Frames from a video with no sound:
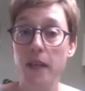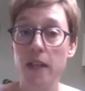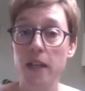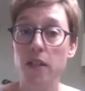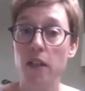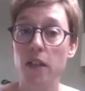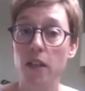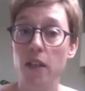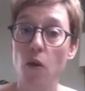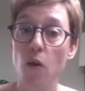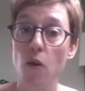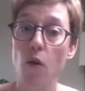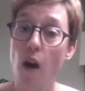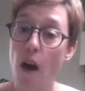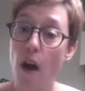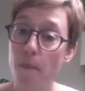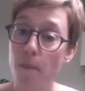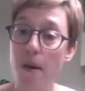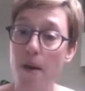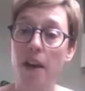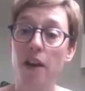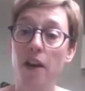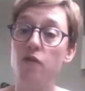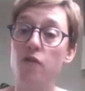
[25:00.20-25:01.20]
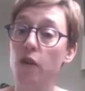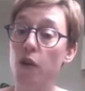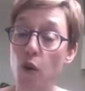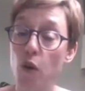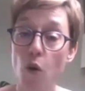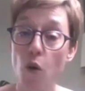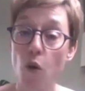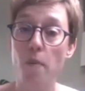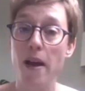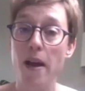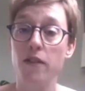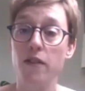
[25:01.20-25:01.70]
your line manager or
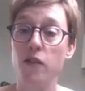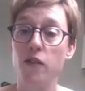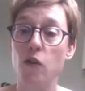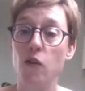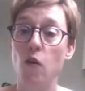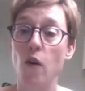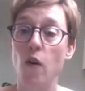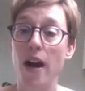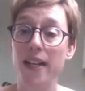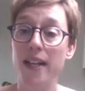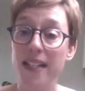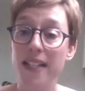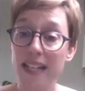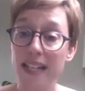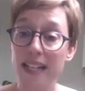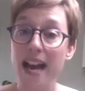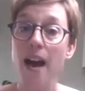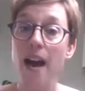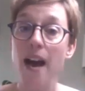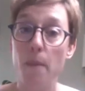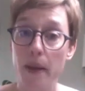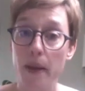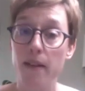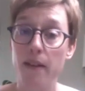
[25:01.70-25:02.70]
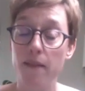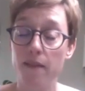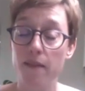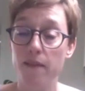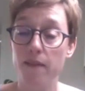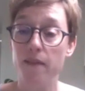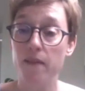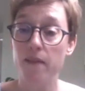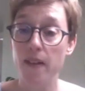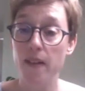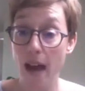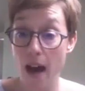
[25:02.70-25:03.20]
your mentor and get a bit of
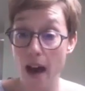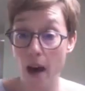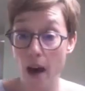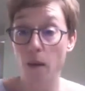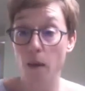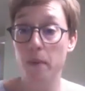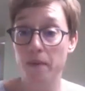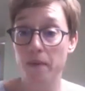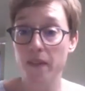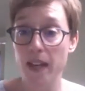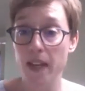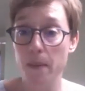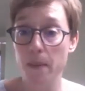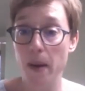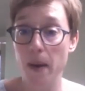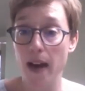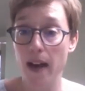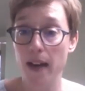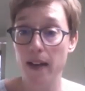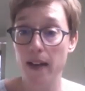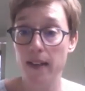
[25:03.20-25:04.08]
help and feedback.